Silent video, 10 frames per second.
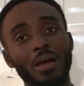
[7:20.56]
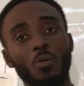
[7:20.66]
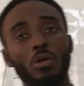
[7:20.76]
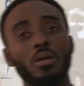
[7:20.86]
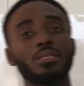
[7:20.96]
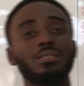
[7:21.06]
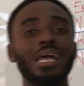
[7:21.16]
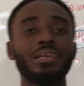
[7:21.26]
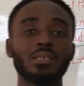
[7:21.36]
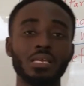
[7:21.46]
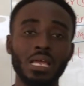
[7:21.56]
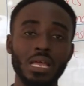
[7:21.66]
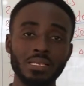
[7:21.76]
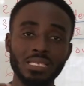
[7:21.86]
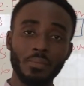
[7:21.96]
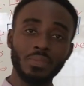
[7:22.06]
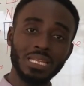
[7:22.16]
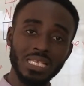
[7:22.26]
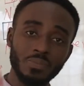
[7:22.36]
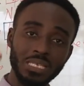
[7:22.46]
other words like
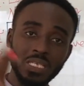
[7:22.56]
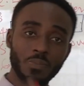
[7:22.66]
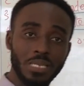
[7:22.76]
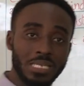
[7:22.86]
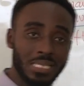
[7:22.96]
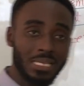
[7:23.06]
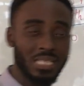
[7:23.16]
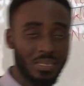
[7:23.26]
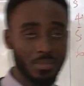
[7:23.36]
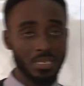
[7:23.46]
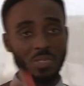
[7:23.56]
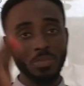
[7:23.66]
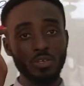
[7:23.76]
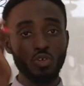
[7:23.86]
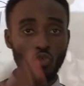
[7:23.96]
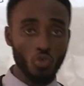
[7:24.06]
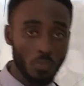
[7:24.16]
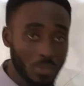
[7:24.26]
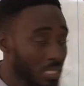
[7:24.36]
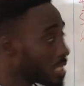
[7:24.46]
something is being splitted, something is being
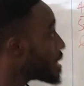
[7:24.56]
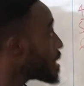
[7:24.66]
grouped,